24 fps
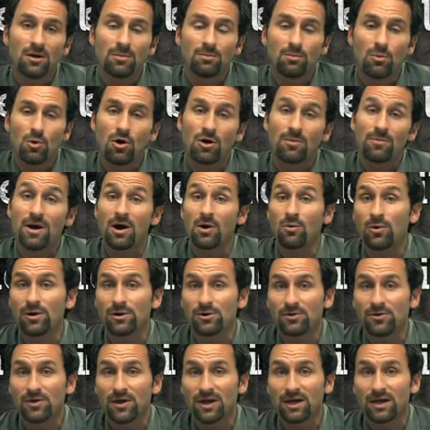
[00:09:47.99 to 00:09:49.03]
more about what
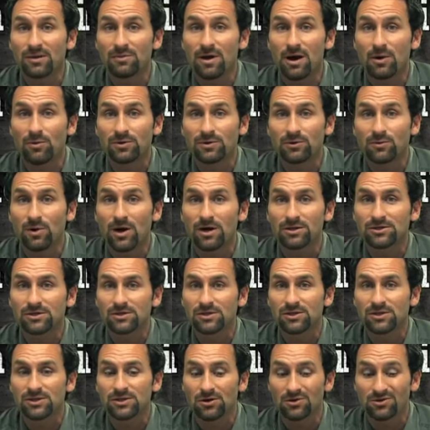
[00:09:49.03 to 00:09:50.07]
you're thinking about when you're watching
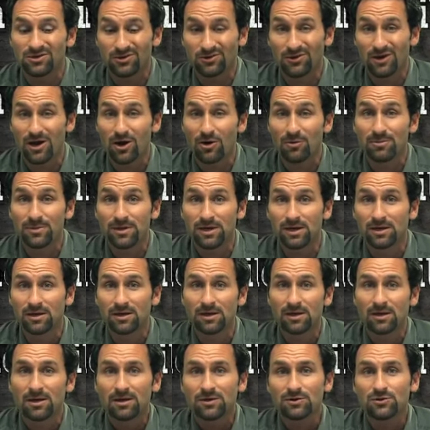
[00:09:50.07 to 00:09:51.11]
these shows. It'll help me
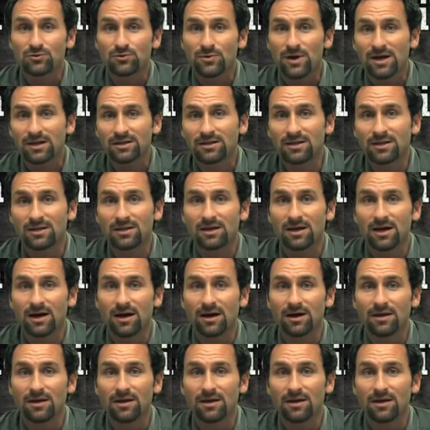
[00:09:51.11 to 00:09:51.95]
direct the